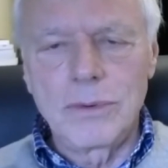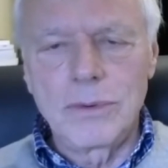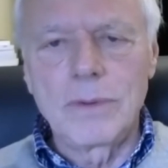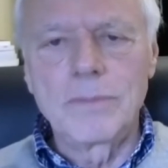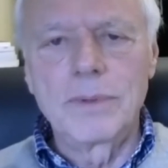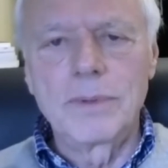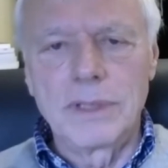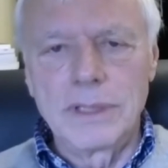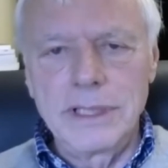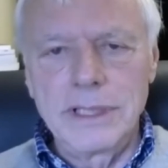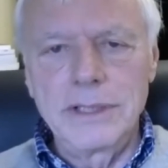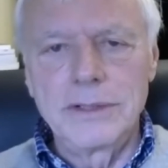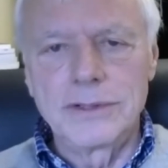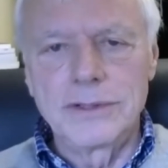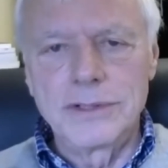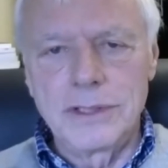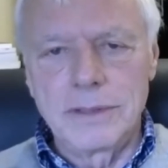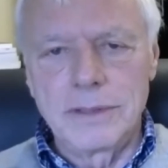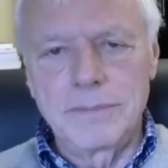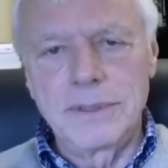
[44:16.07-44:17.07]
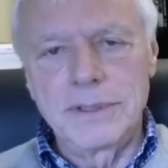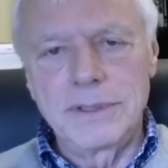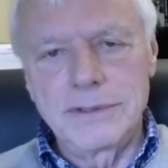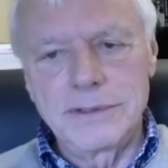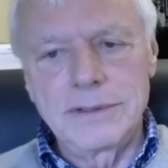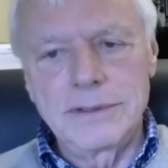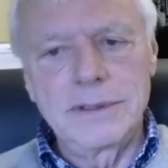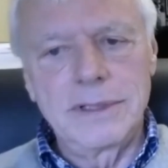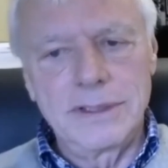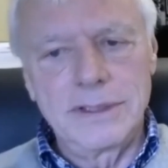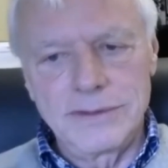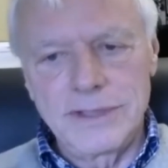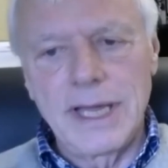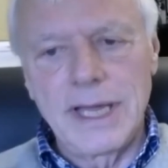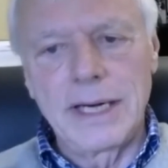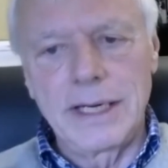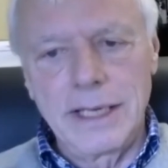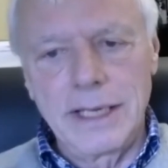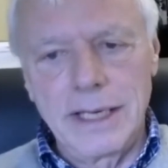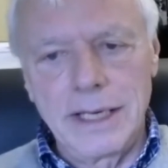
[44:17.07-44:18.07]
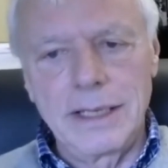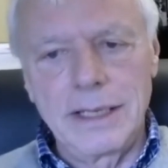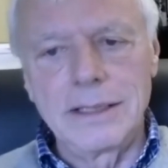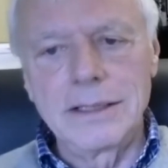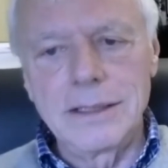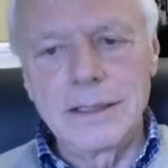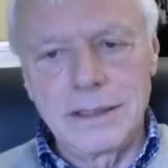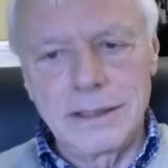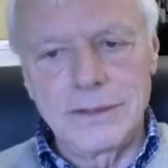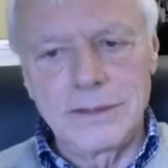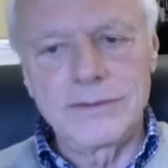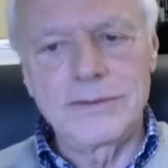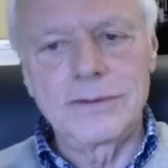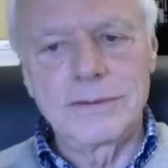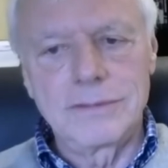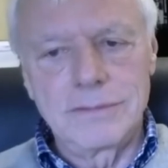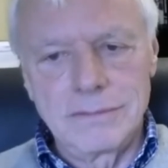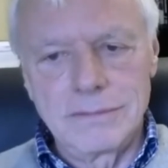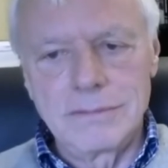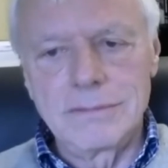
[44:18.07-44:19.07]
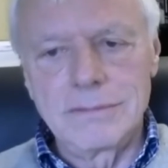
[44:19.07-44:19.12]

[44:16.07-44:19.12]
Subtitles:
corporate leadership is got to get into this